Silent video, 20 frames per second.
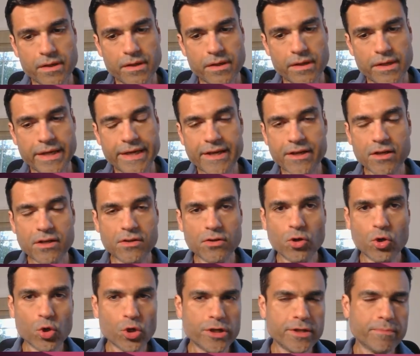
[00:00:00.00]
A
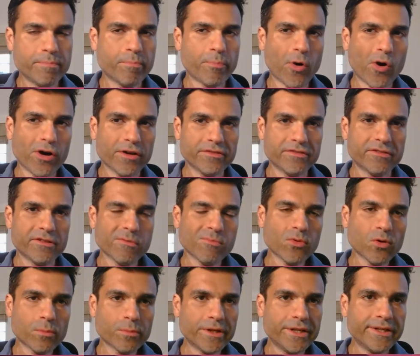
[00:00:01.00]
good pause the
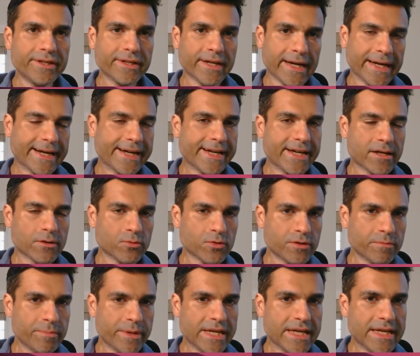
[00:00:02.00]
moment idea
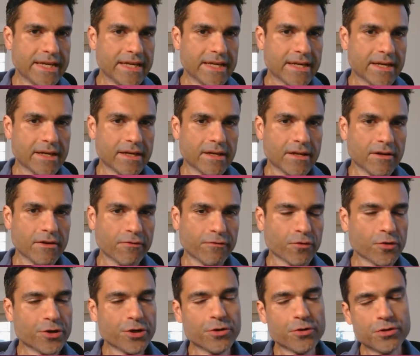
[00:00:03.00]
would be
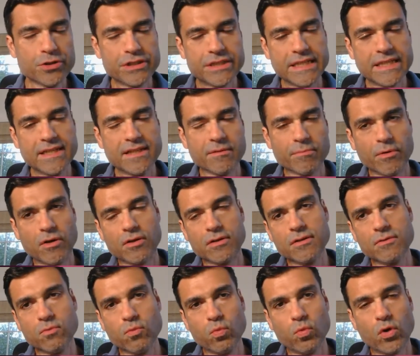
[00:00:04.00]
for you to think
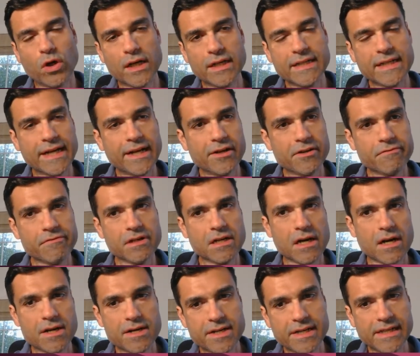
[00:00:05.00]
about what kind of
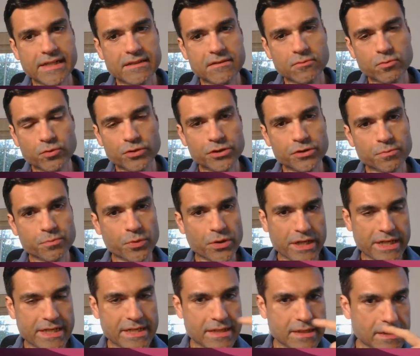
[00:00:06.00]
guardrails would you put
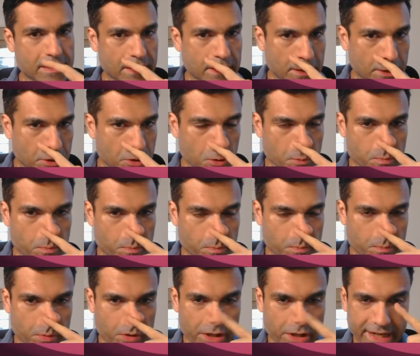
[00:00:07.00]
in to
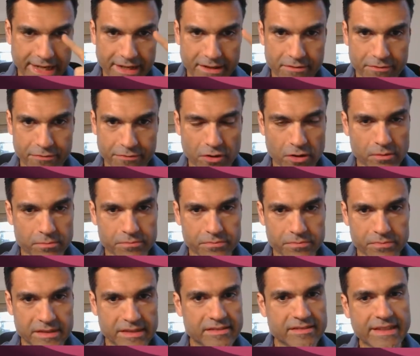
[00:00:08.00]
protect
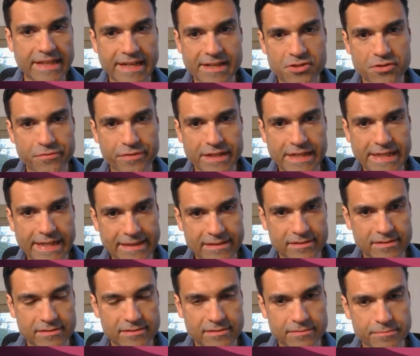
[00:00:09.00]
from these kinds of
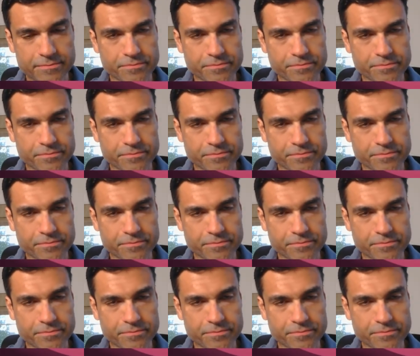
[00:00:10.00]
attacks.